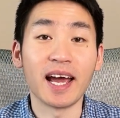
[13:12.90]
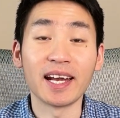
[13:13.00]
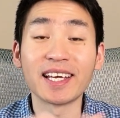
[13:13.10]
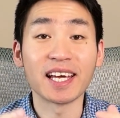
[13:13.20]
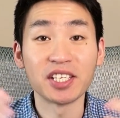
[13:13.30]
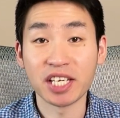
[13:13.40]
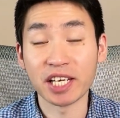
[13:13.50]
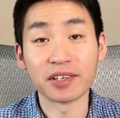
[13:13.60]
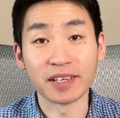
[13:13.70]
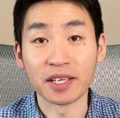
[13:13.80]
and it can
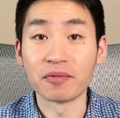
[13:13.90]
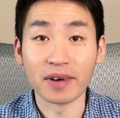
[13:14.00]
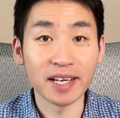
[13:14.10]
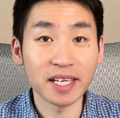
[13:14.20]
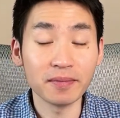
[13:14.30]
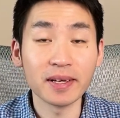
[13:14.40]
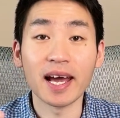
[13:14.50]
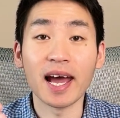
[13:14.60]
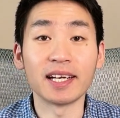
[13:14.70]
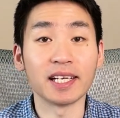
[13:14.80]
generate random
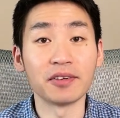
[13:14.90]
and